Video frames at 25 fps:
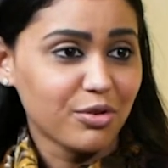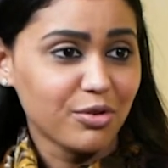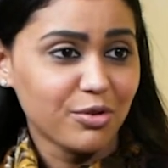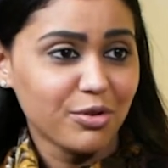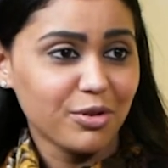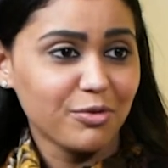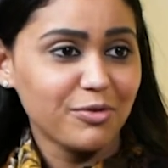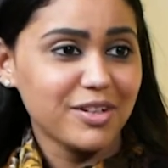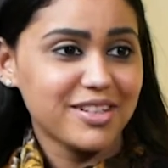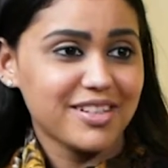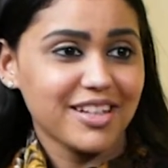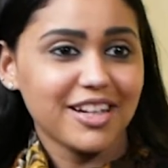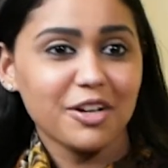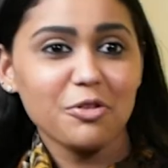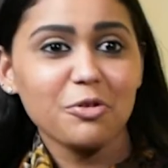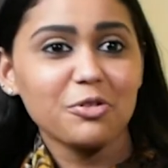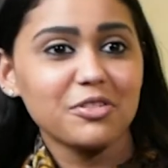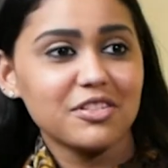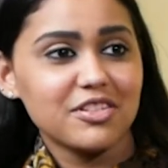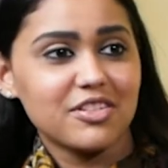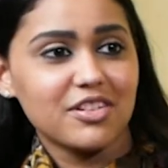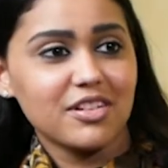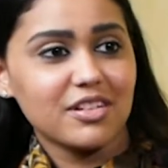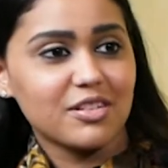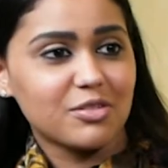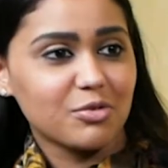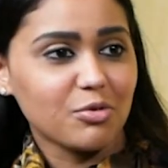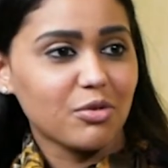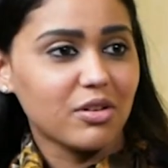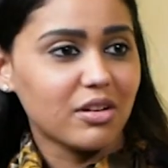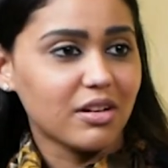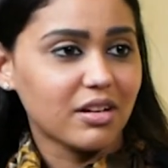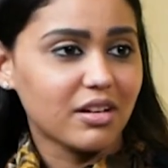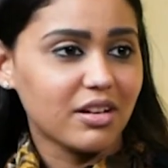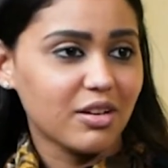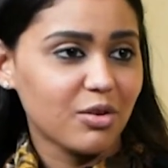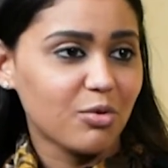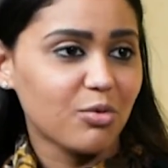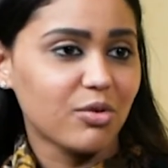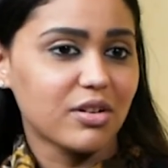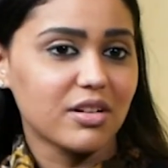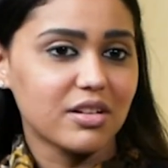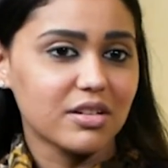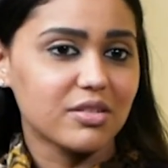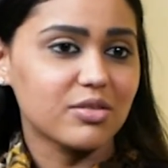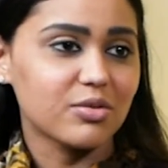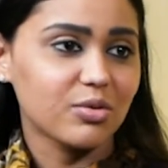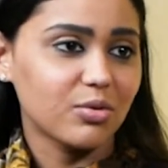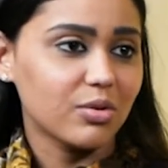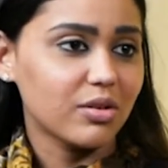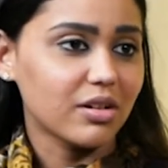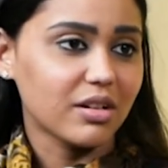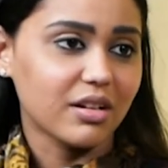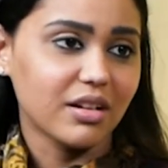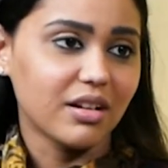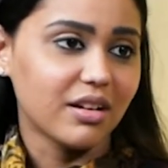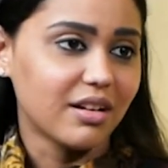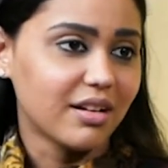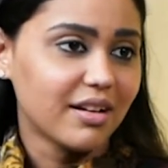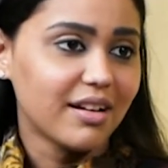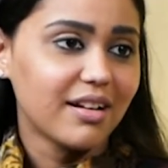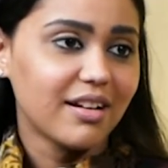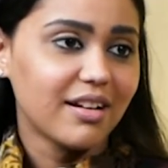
You know, we say that, oh, she's so lucky, oh, he's so lucky.